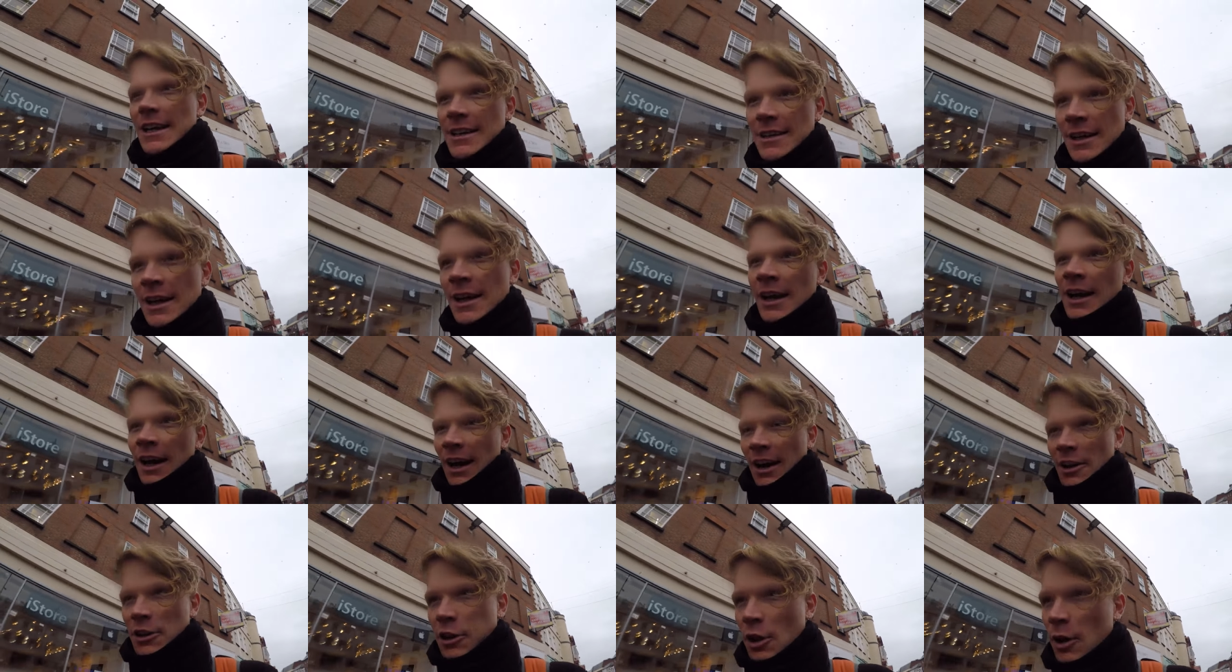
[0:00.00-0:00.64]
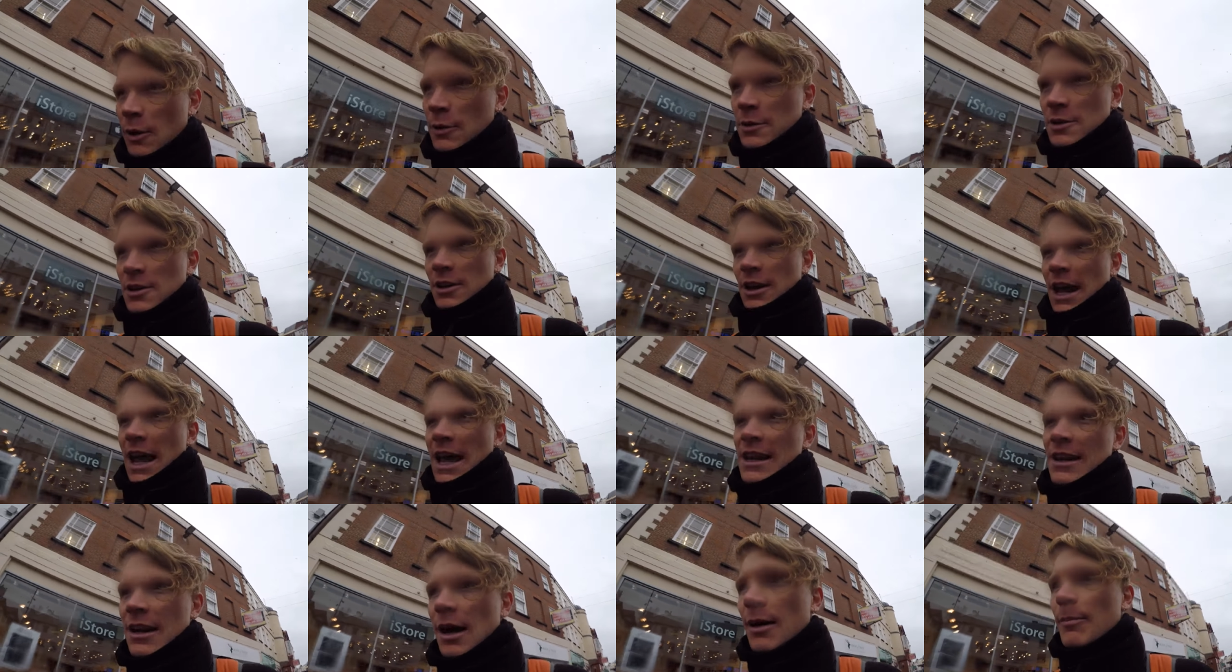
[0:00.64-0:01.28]
I thought I was going to
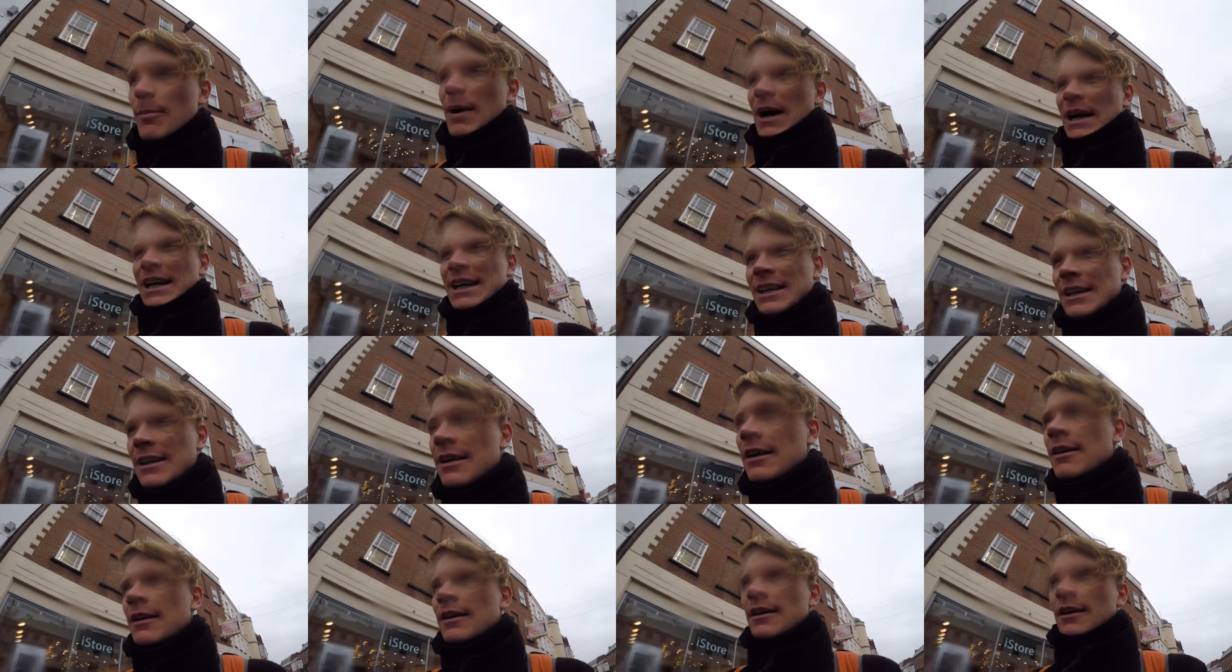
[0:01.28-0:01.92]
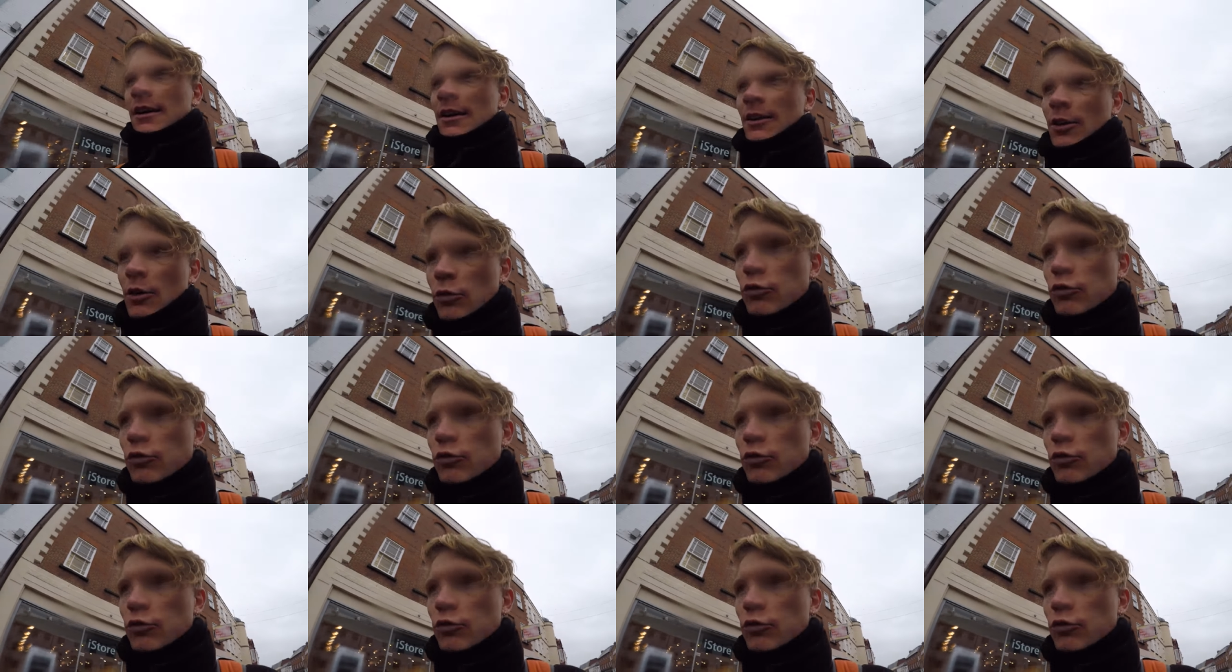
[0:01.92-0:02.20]
end up back in the